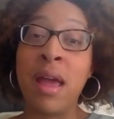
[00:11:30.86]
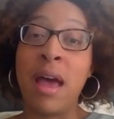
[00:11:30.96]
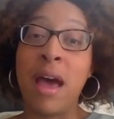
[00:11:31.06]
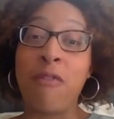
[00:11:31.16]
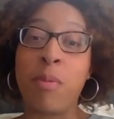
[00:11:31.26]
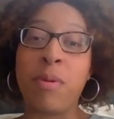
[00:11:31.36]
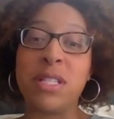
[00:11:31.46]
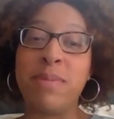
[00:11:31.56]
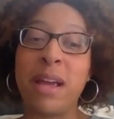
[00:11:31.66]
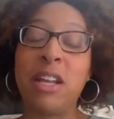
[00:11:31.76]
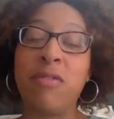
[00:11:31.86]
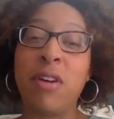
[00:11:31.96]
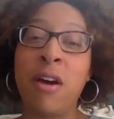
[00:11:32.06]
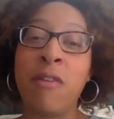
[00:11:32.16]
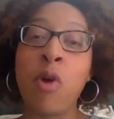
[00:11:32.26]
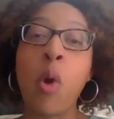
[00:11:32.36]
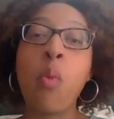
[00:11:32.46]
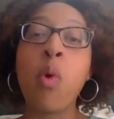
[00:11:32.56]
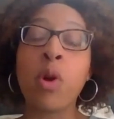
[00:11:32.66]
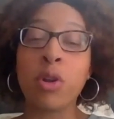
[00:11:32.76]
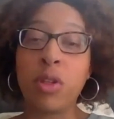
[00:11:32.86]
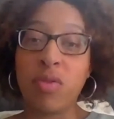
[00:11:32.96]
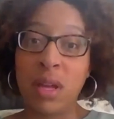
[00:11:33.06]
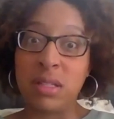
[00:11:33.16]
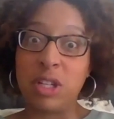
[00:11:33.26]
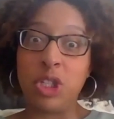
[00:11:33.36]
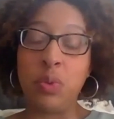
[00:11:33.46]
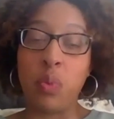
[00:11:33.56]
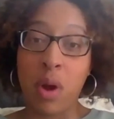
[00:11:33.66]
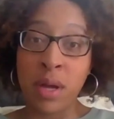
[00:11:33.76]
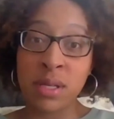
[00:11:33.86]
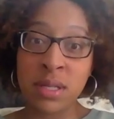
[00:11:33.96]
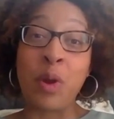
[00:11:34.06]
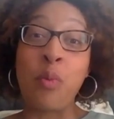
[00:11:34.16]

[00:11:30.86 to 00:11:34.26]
of a perspective of, what are the things that you want?